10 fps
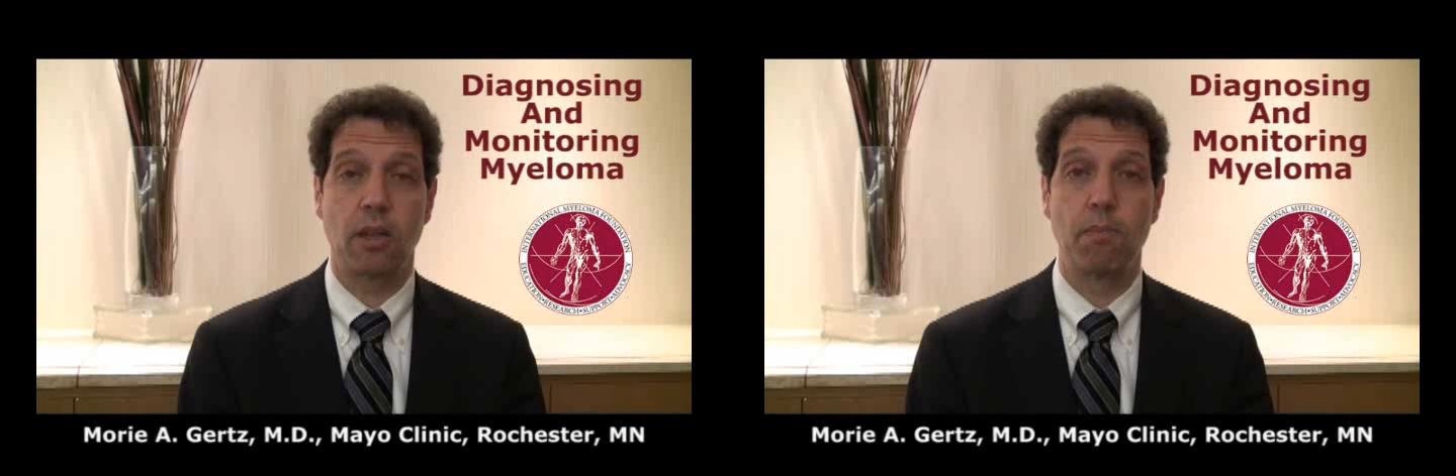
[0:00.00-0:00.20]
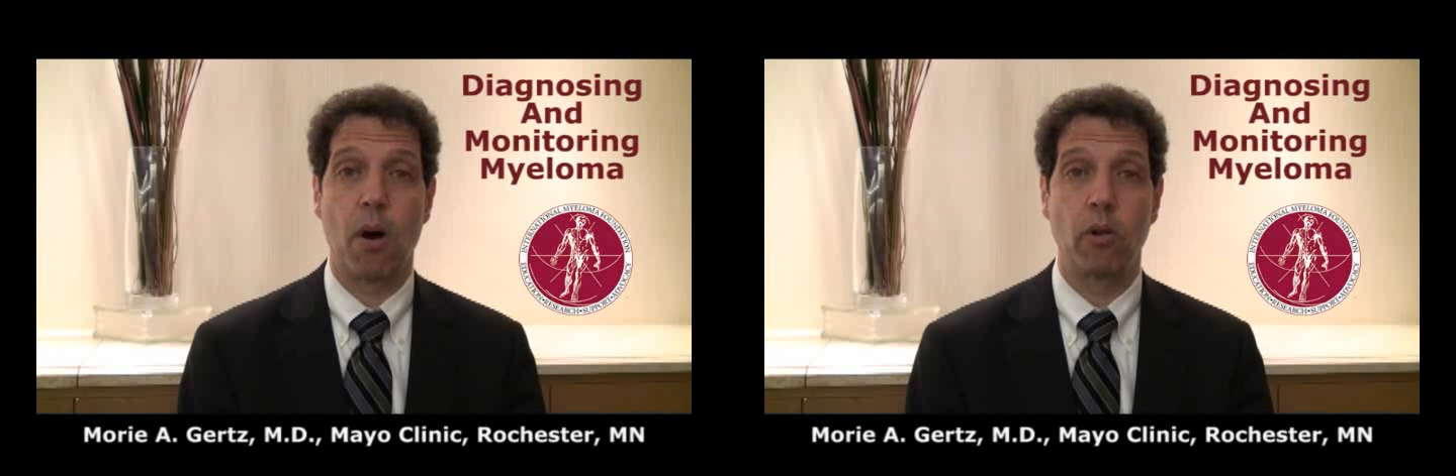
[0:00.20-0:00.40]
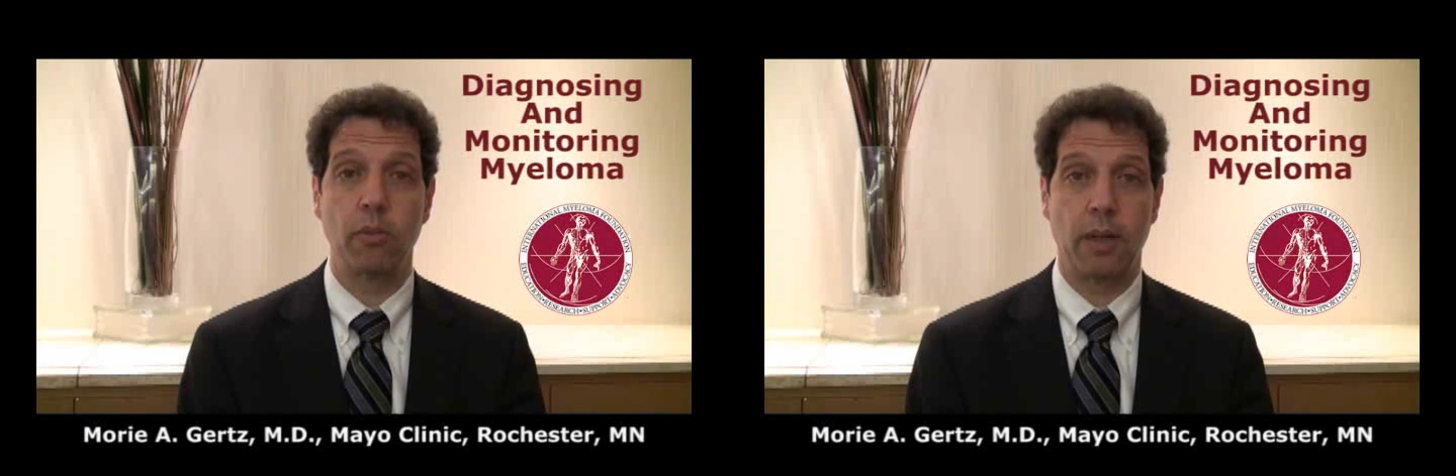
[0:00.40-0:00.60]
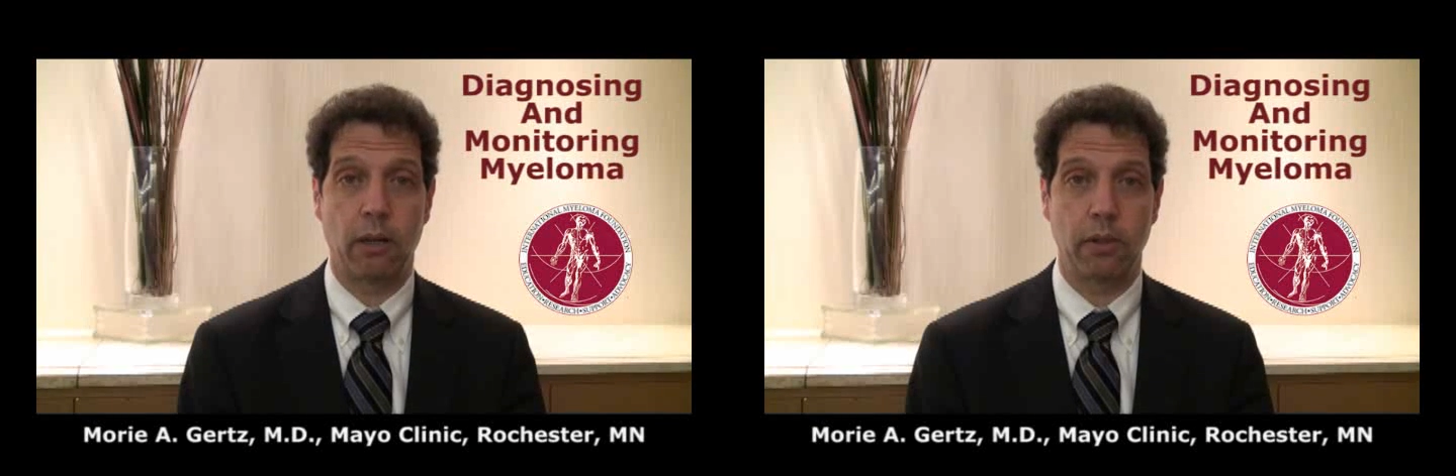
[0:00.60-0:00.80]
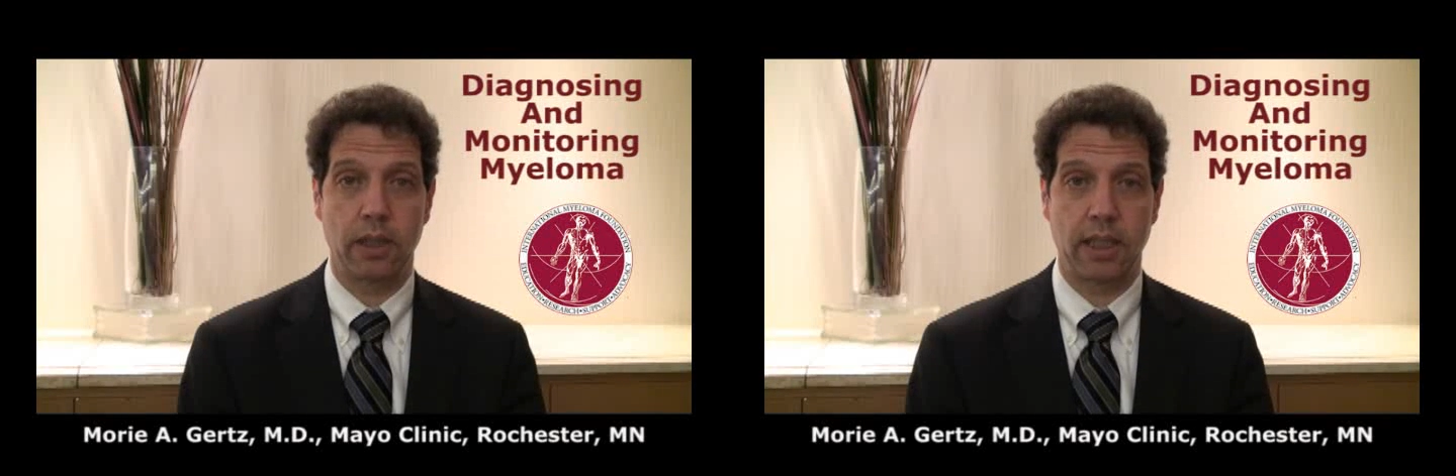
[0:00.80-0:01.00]
bone
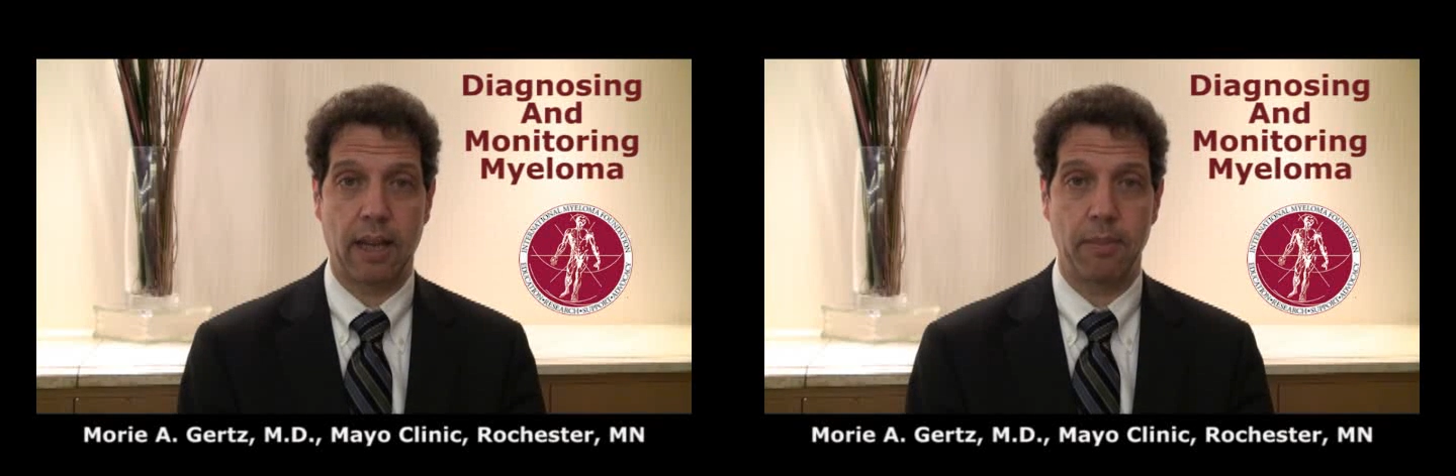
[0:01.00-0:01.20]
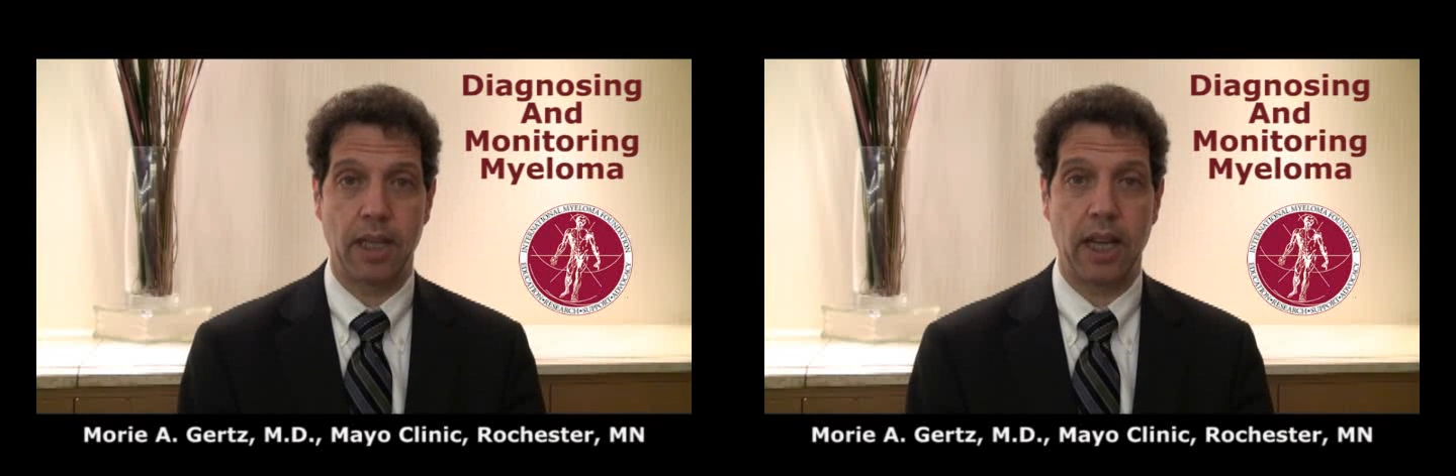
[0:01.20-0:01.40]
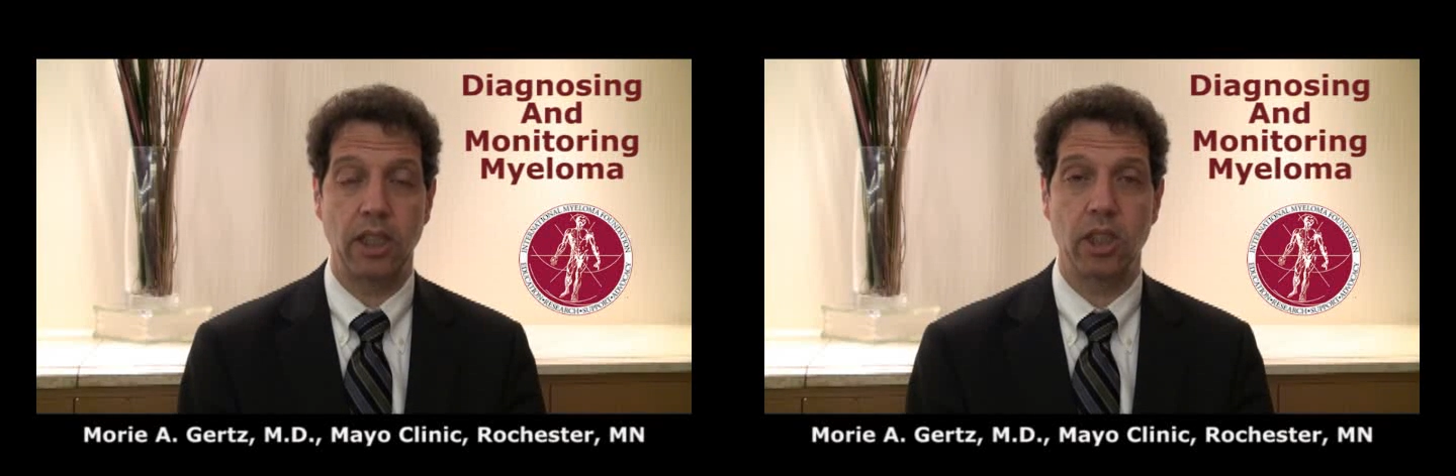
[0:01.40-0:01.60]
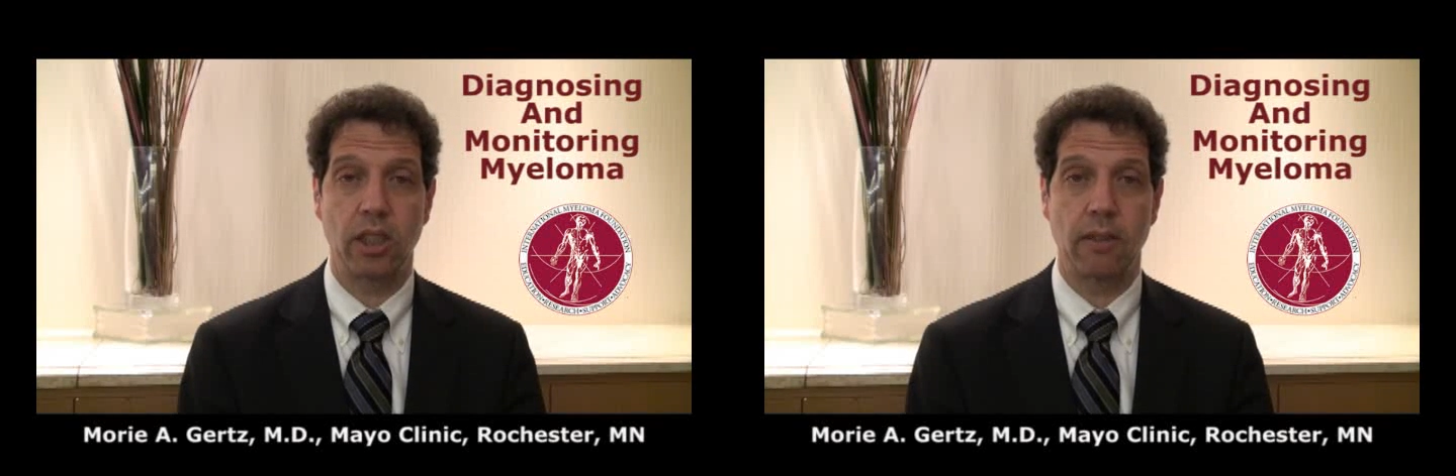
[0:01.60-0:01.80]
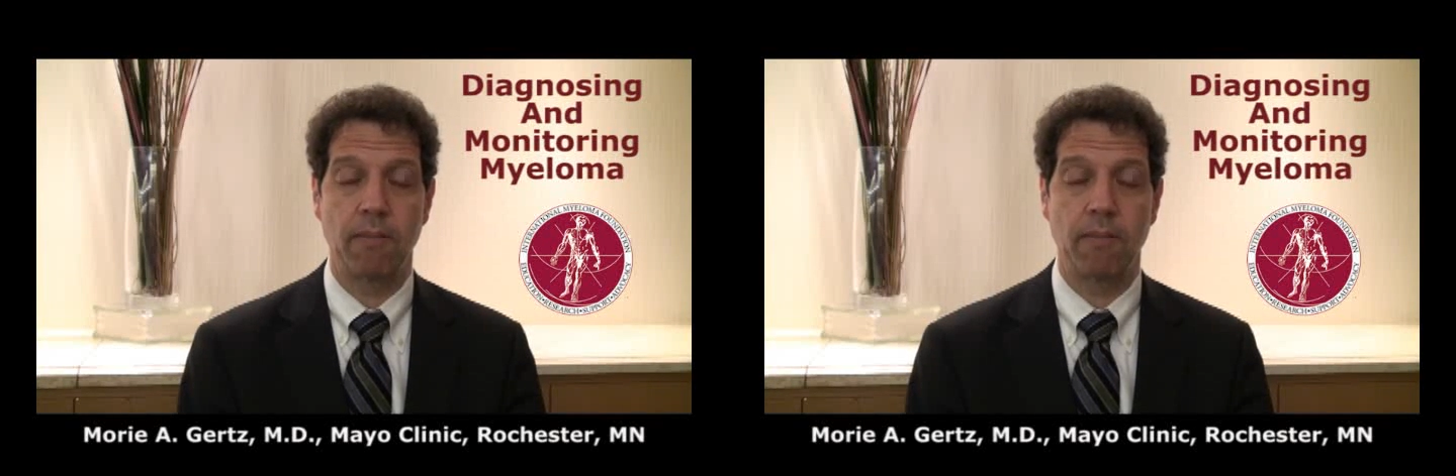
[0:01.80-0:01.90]
marrow examination.